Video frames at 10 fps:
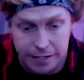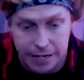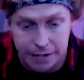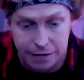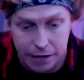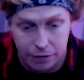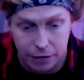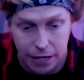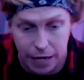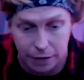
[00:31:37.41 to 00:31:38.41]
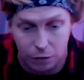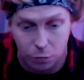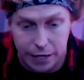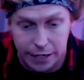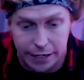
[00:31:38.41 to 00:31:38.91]
safe haven and the
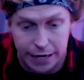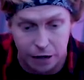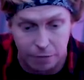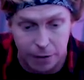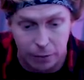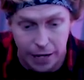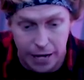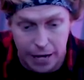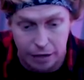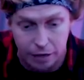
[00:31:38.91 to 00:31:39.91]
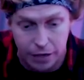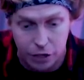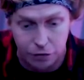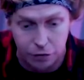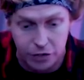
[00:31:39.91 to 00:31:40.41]
way to get out of my own head.
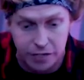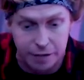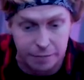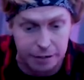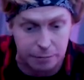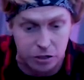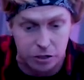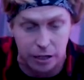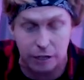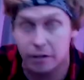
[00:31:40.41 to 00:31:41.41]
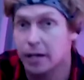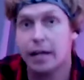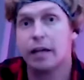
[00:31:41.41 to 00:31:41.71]
Thank you for the sentiment. Much love.